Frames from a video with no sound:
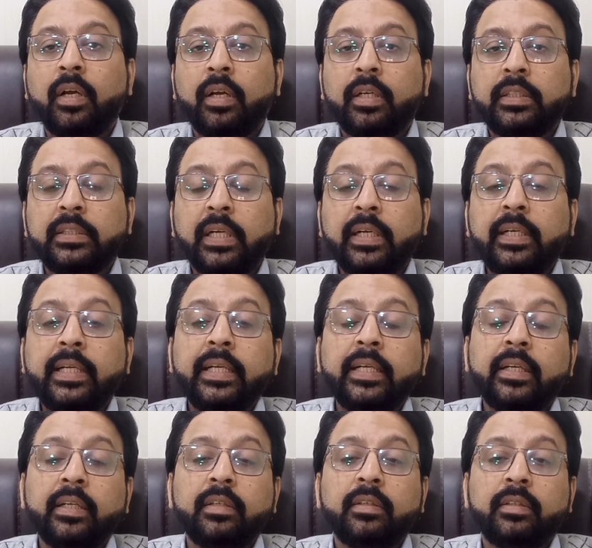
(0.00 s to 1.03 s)

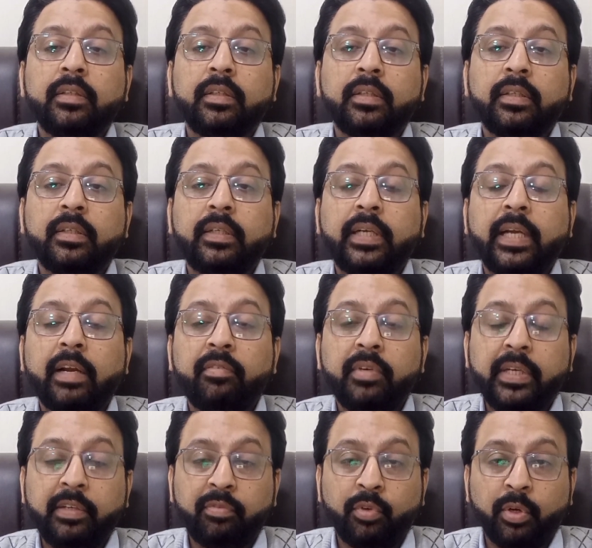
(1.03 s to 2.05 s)
resulting in
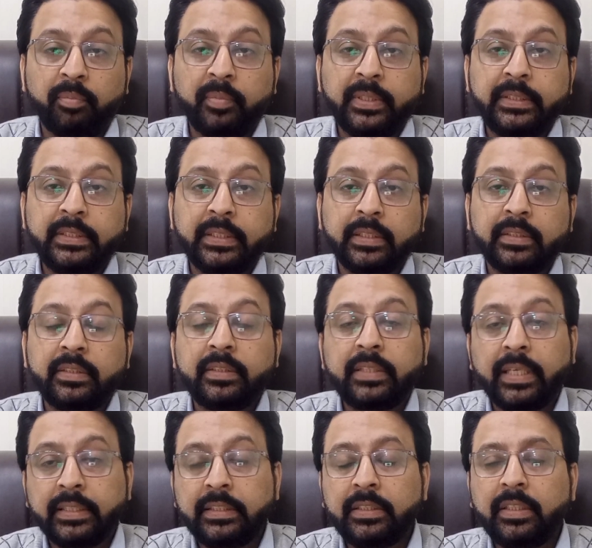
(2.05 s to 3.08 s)
cavity formation,
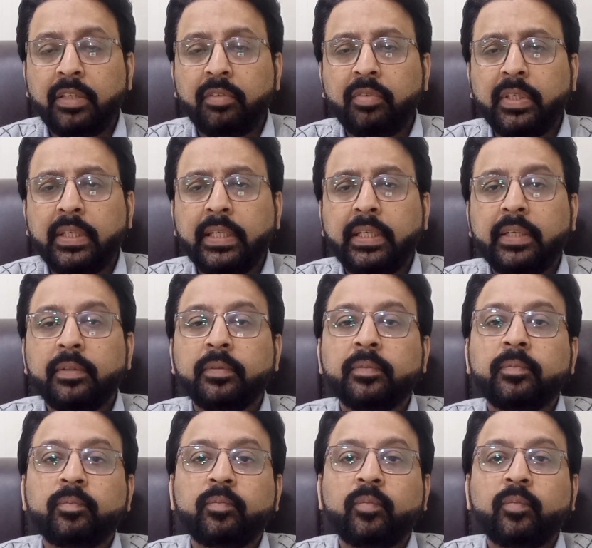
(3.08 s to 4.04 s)
sensitivity,